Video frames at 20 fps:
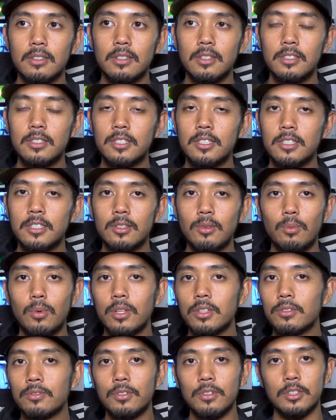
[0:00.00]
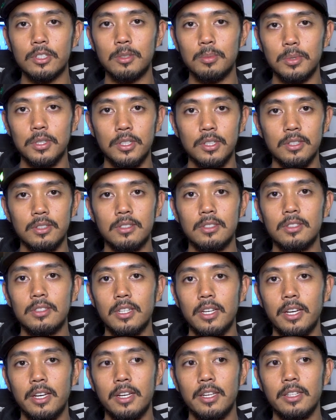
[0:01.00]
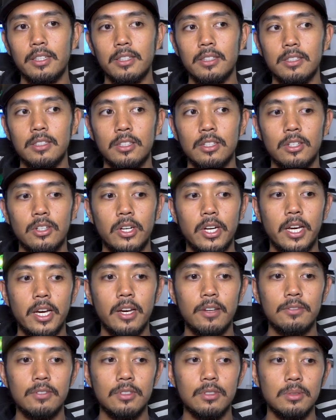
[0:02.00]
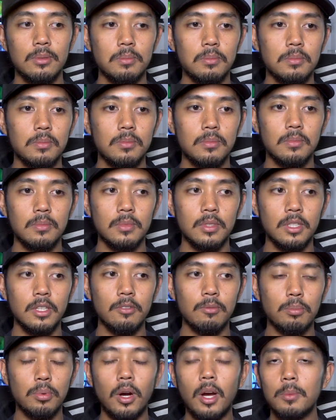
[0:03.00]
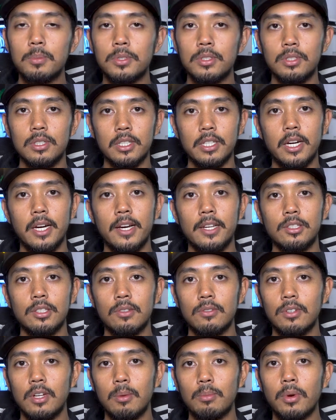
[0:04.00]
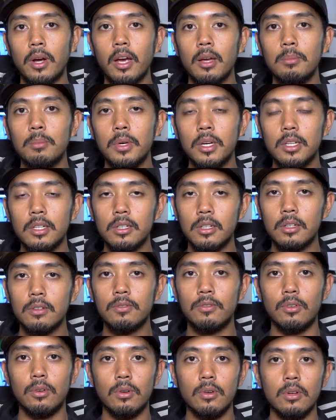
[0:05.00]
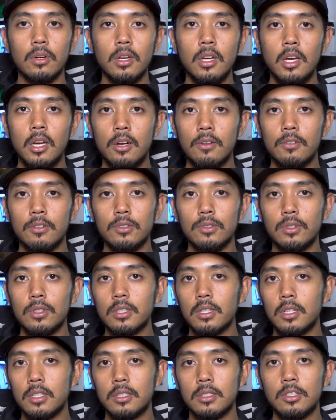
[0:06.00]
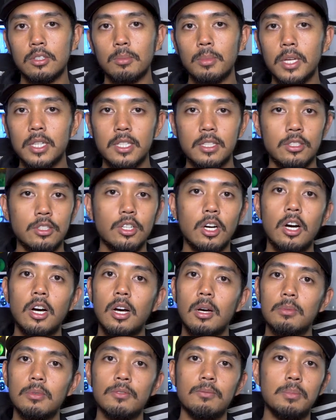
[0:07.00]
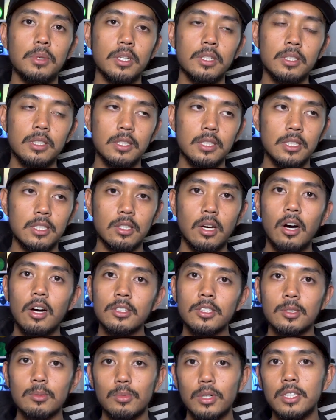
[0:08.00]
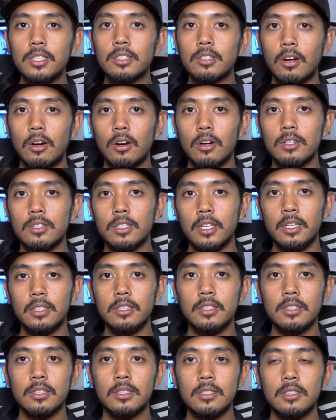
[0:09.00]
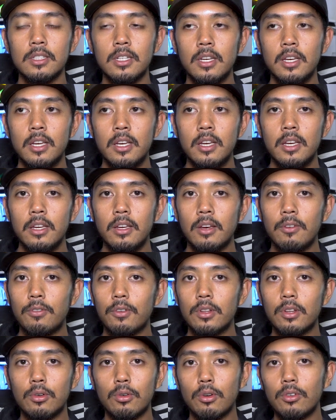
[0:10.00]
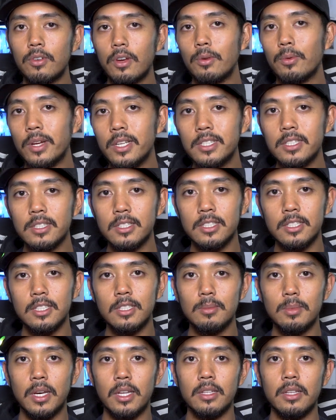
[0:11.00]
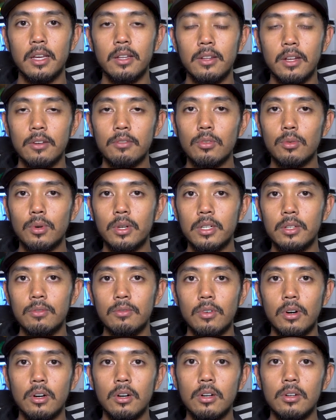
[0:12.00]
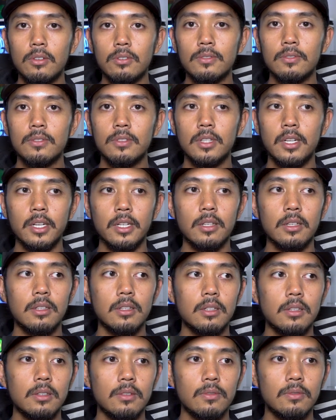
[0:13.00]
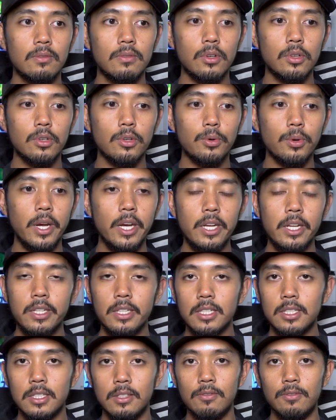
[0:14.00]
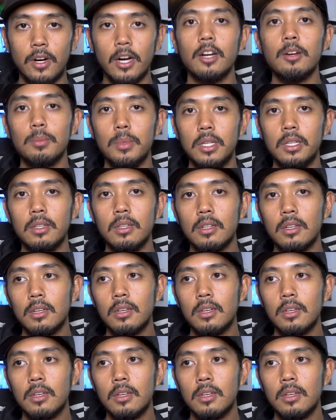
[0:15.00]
a wonderful experience, and, you know, I have to give props to the guys over at Pratt Miller for doing a tremendous job of building these awesome race cars and just And for the Corvette Racing team and everyone involved, like, for creating this environment